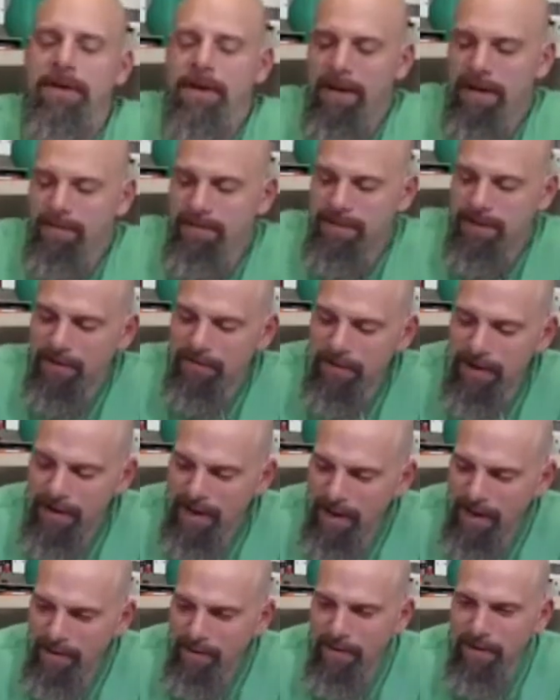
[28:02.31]
Amazon right
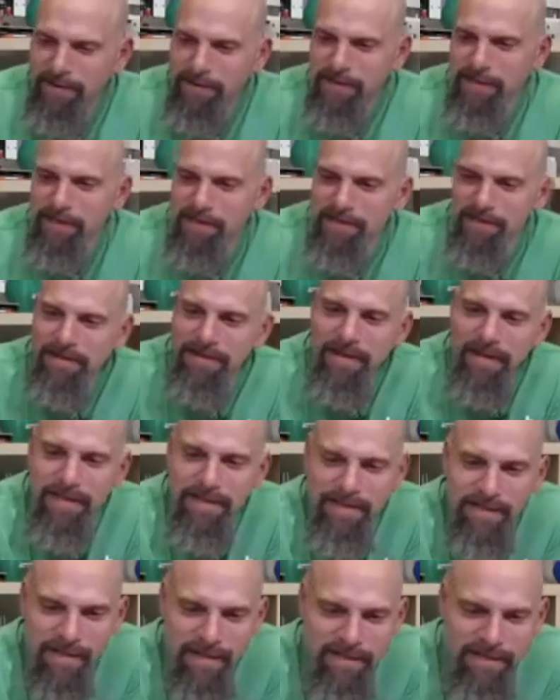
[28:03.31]
now, Margie, and
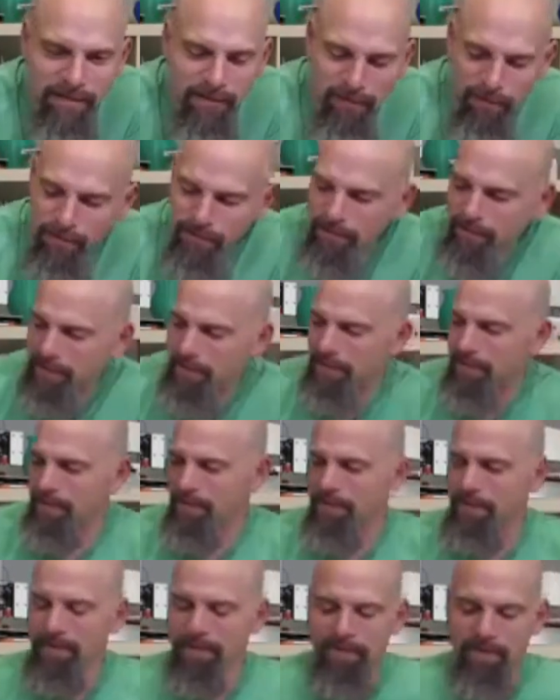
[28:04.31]
let's let's order
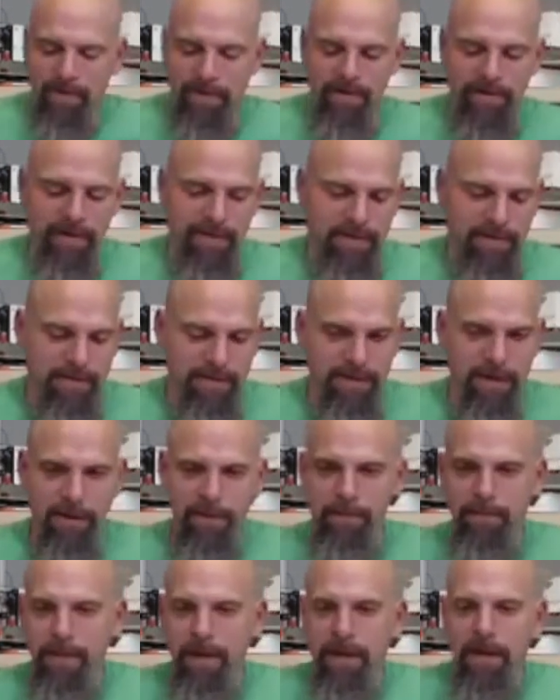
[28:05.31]
one of these. So,
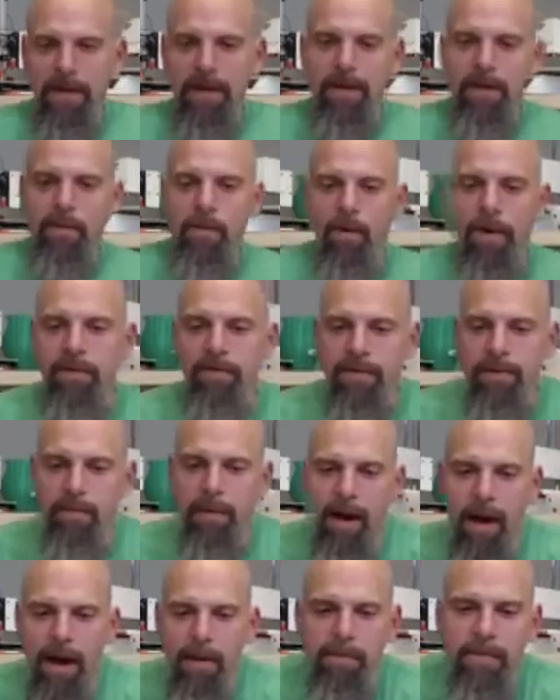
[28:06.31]
one of the
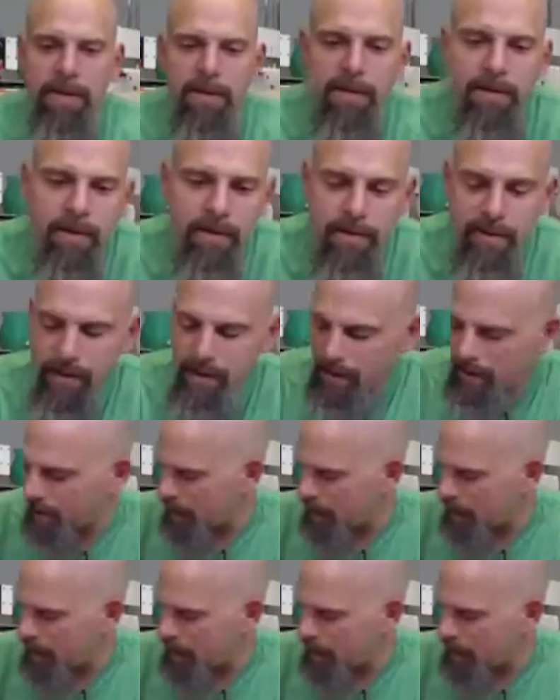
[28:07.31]
popular, uh,